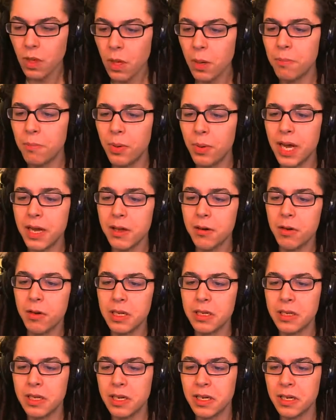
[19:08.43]
But
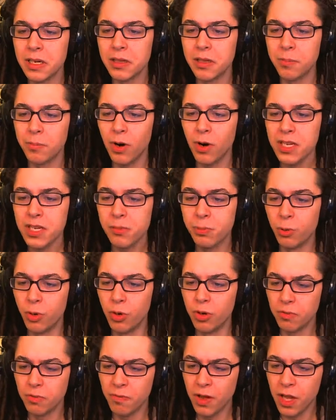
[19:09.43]
the prize
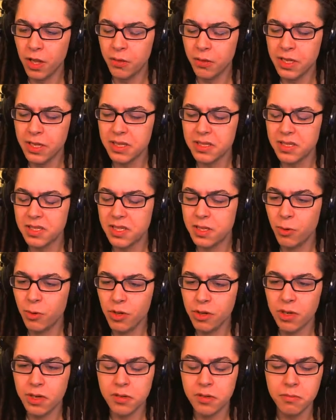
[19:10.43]
pool following
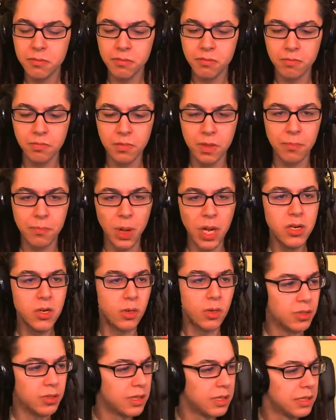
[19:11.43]
the
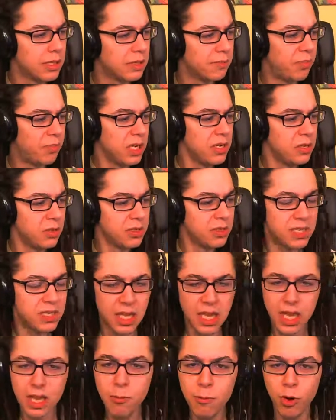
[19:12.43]
bundle. The bundle is the
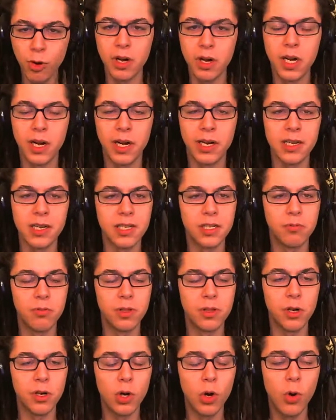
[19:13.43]
key word here, I guess. That's
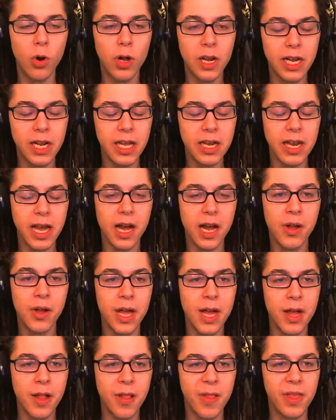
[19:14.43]
what they're coining it now.
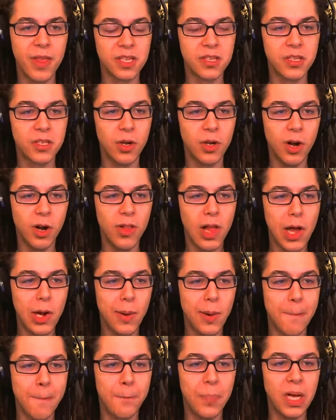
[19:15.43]
The Star
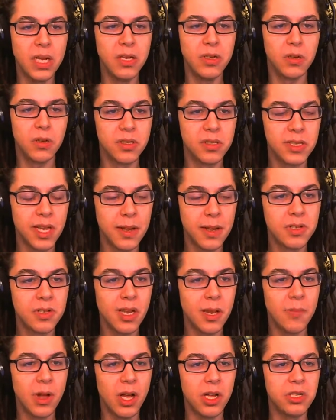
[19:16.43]
Ladder bundle. Same as
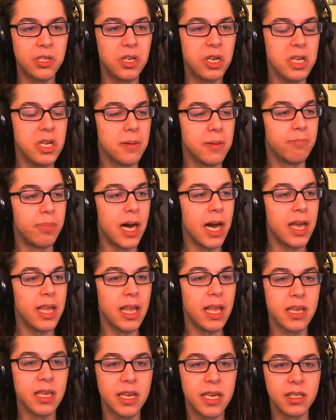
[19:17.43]
MLG. You buy
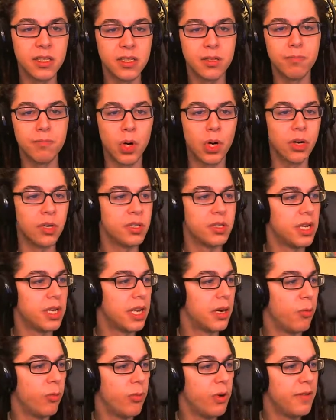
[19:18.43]
it, you get some perks, you
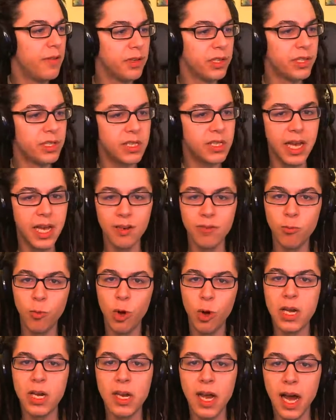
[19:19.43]
get a Weaver set and
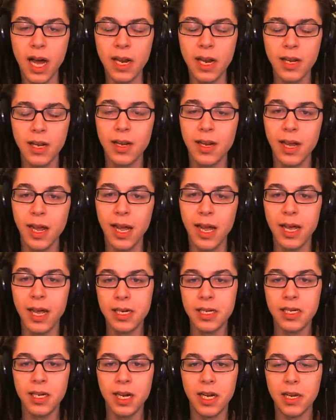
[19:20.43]
whatnot,
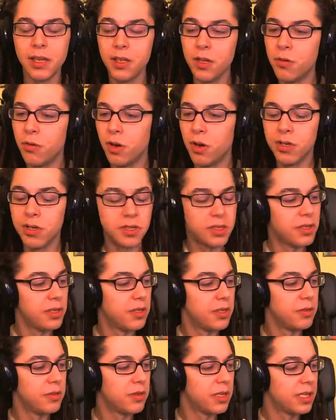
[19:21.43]
and you
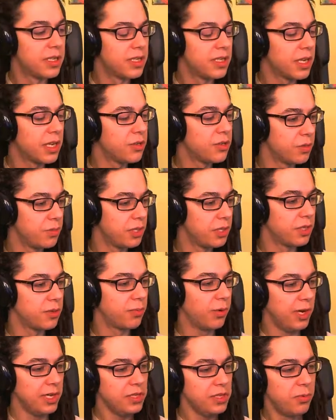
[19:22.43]
also get to contribute to the
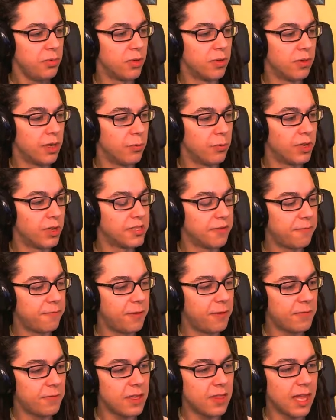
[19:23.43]
prize pool. It was a
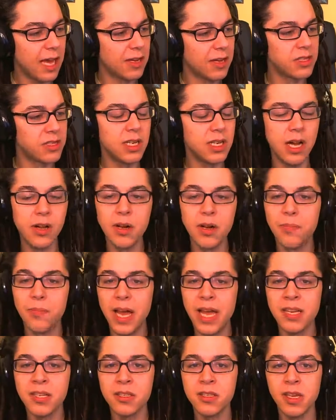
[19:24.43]
$50,000
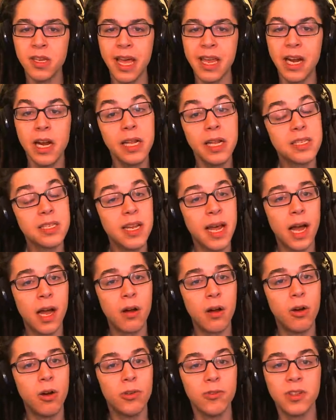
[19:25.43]
base, and it is
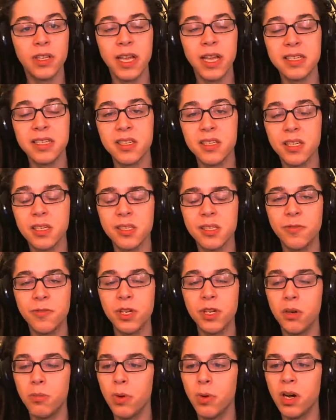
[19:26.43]
now over that
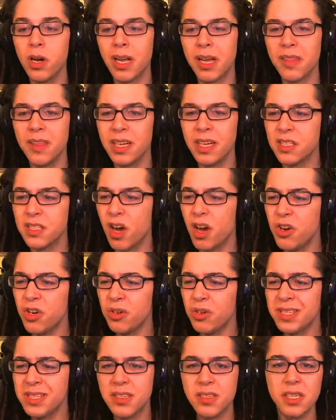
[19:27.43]
six-figure mark. I think it's
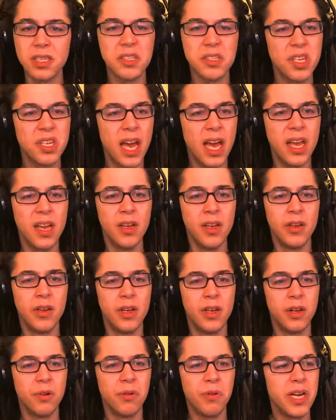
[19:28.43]
106K
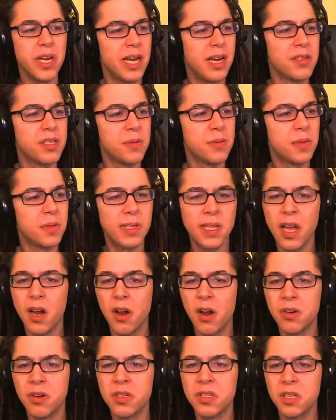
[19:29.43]
right now, something like that,
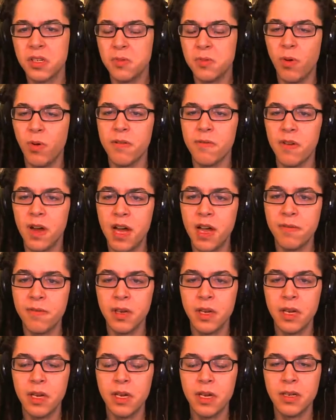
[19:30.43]
106.5.
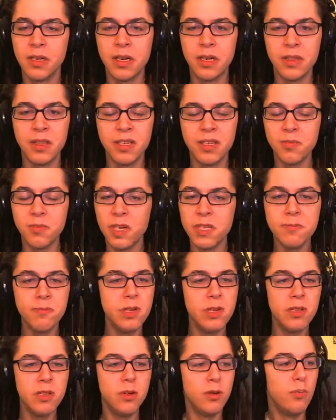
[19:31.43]
This must
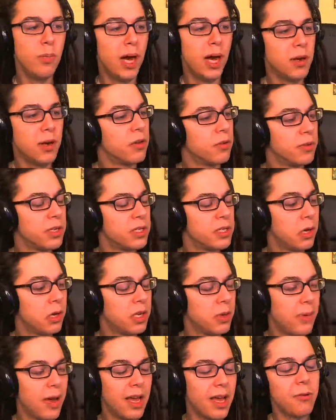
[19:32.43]
be the new model. We
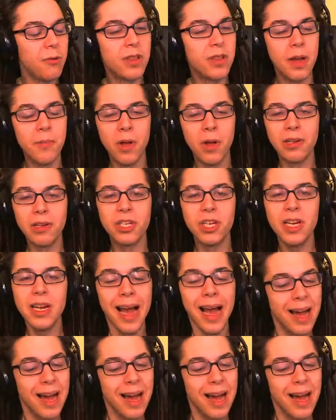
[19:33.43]
talked about it with MLG.